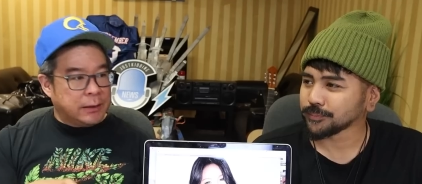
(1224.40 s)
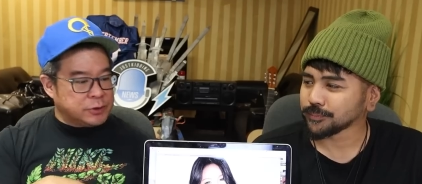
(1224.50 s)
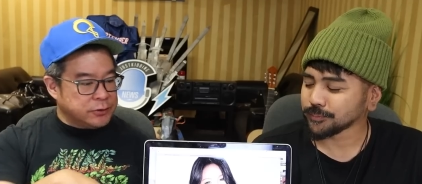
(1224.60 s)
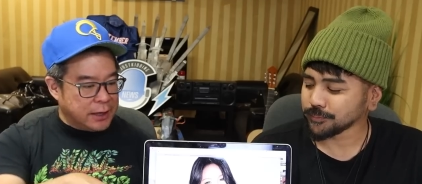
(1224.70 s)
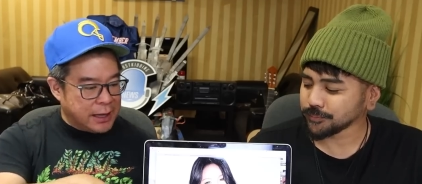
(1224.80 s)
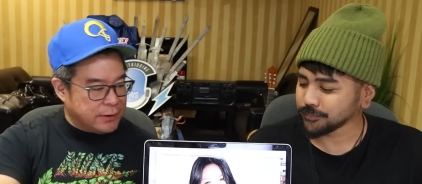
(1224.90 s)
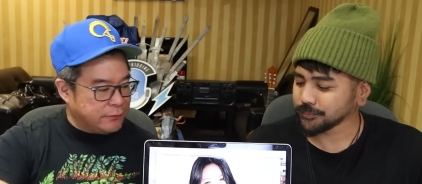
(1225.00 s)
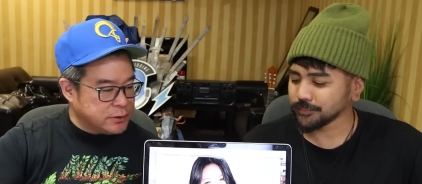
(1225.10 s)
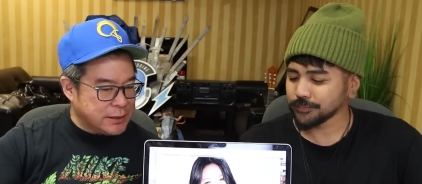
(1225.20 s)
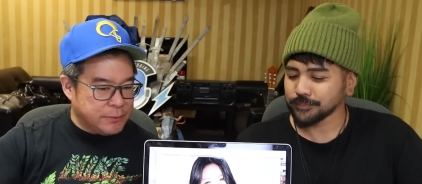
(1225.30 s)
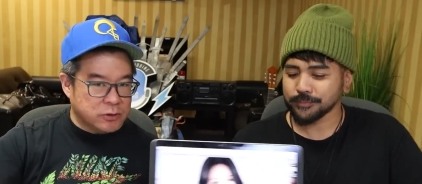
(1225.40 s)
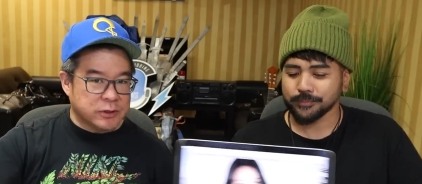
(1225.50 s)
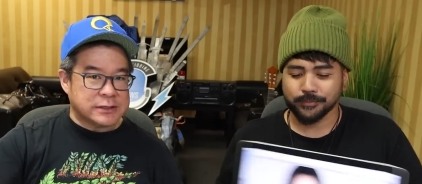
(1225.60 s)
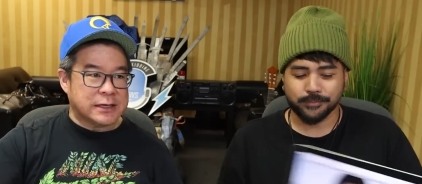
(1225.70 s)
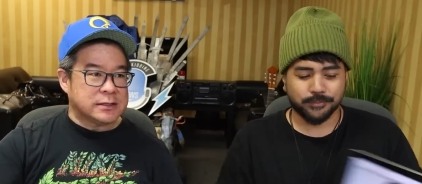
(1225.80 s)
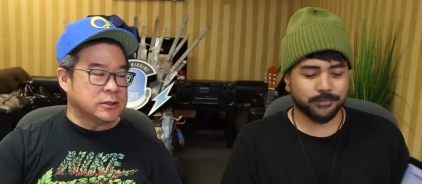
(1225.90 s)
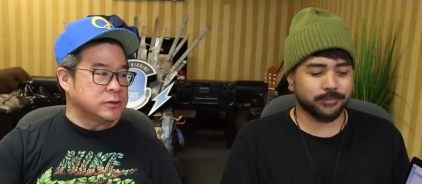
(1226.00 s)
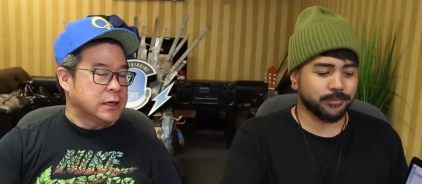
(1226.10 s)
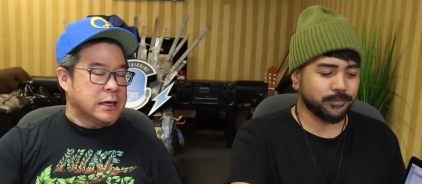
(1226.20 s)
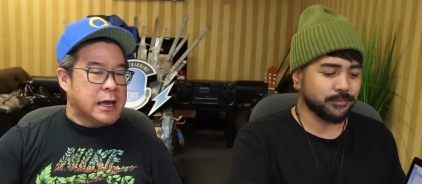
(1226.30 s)
Speaker 1: I'm sure they have. Yeah, if you type in Hyori tattoo.
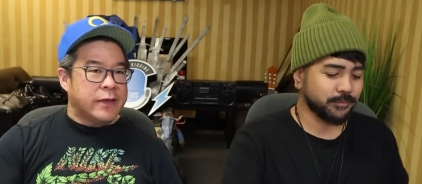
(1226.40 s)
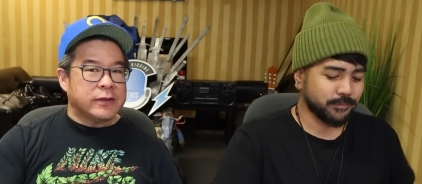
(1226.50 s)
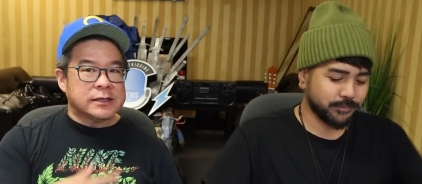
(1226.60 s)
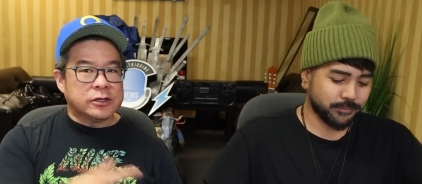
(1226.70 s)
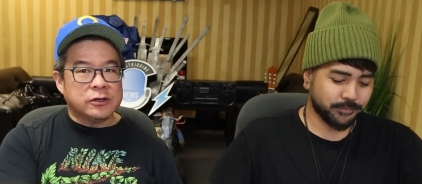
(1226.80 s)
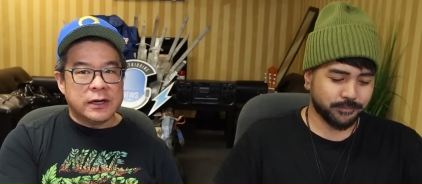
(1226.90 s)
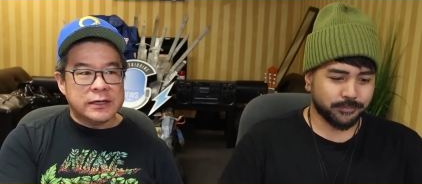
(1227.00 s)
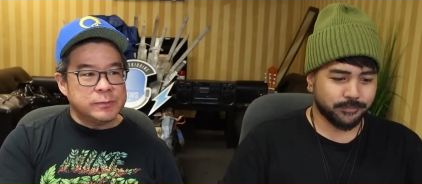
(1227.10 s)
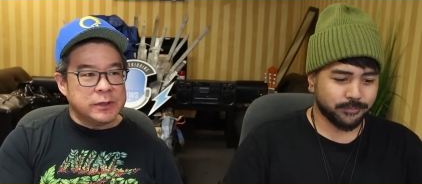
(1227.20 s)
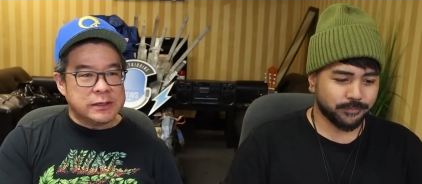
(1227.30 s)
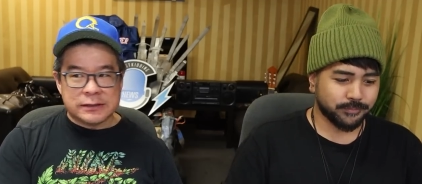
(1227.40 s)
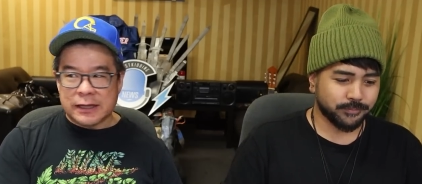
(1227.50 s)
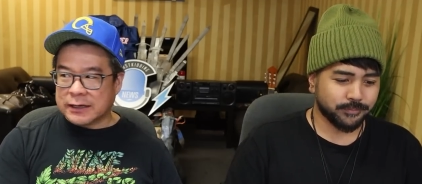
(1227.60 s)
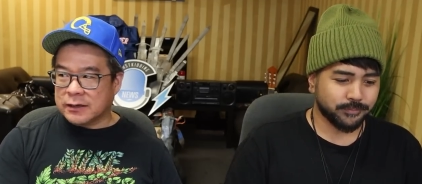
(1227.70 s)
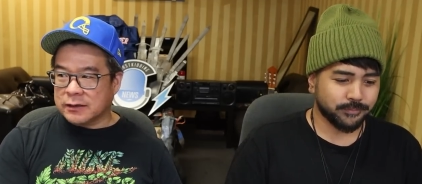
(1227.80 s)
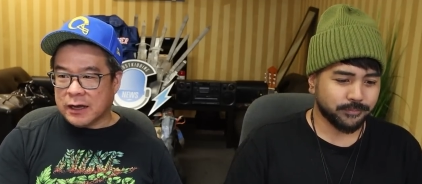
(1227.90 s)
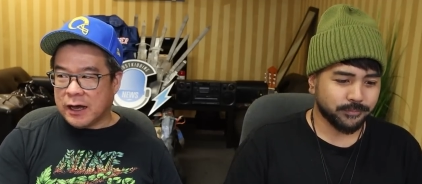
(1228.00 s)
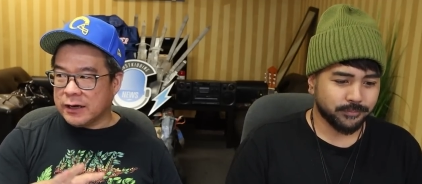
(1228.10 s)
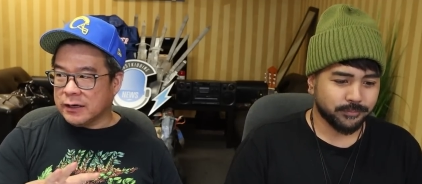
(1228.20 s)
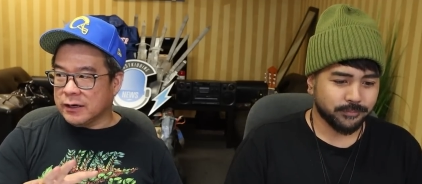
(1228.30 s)
And the thing is, her husband is like
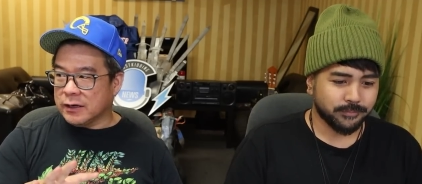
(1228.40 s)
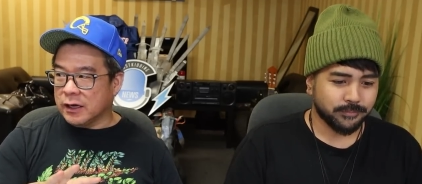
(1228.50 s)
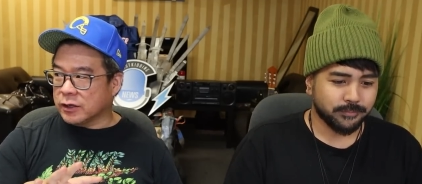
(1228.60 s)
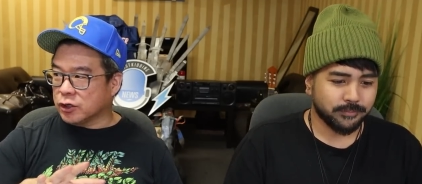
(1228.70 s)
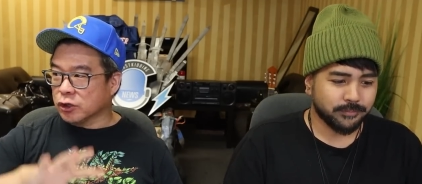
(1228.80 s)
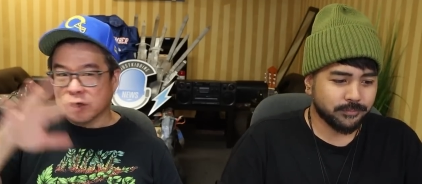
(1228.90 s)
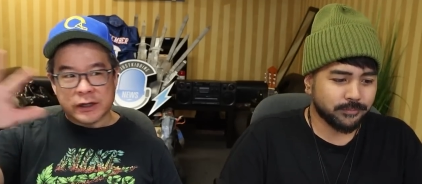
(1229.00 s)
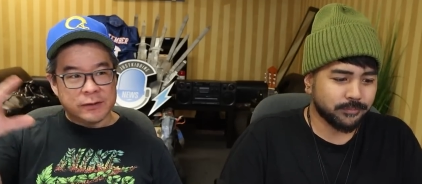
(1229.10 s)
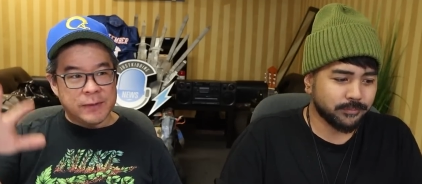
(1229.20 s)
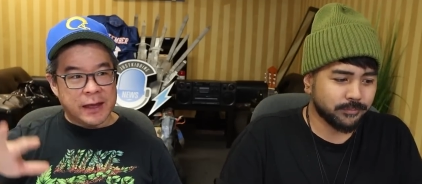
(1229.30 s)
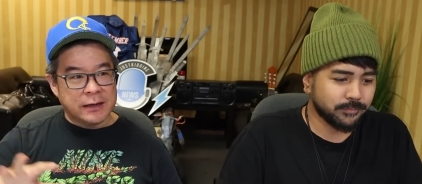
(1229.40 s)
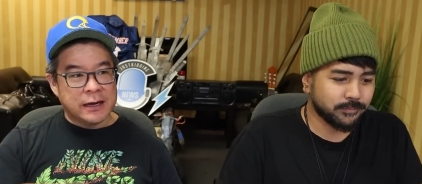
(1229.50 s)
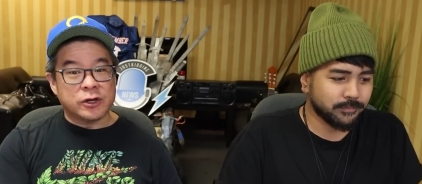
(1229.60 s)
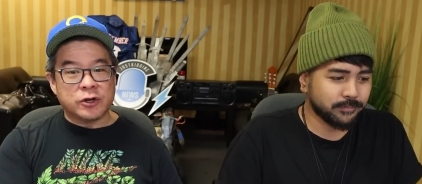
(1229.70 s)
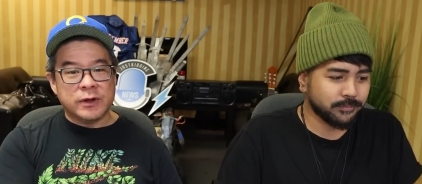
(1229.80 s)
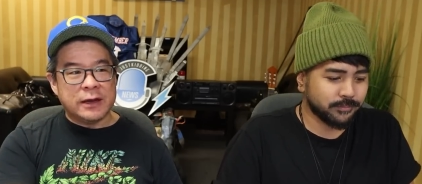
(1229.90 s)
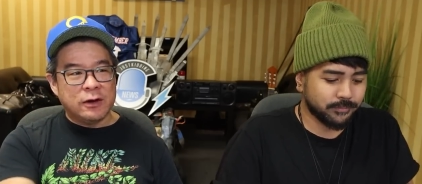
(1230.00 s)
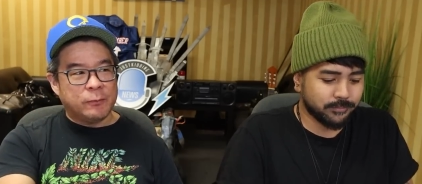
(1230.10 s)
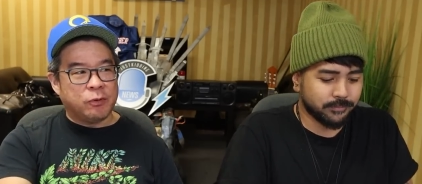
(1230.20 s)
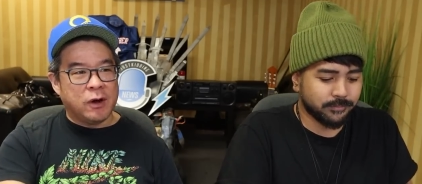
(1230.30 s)
not a, a good-looking man. And in Korea, they
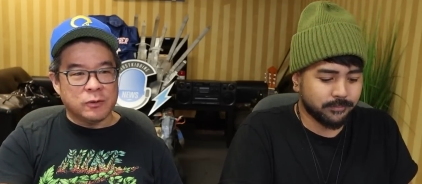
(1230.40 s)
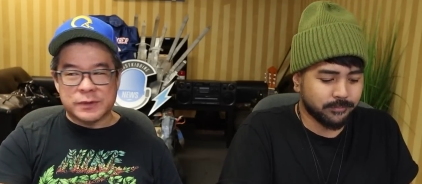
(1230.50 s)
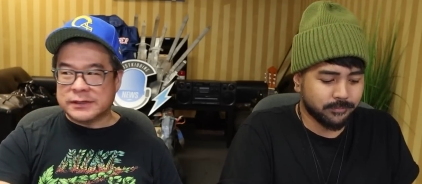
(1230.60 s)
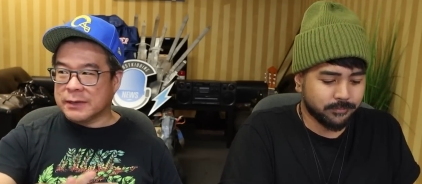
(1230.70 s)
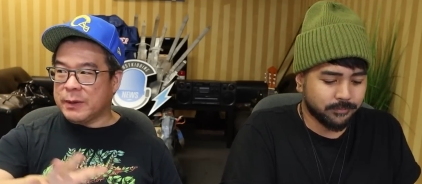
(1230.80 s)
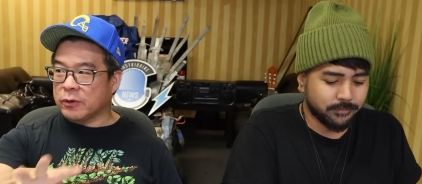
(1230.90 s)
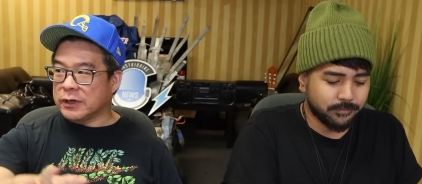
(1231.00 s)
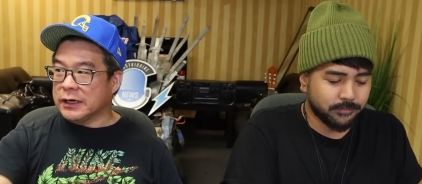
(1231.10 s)
don't have a problem with saying people are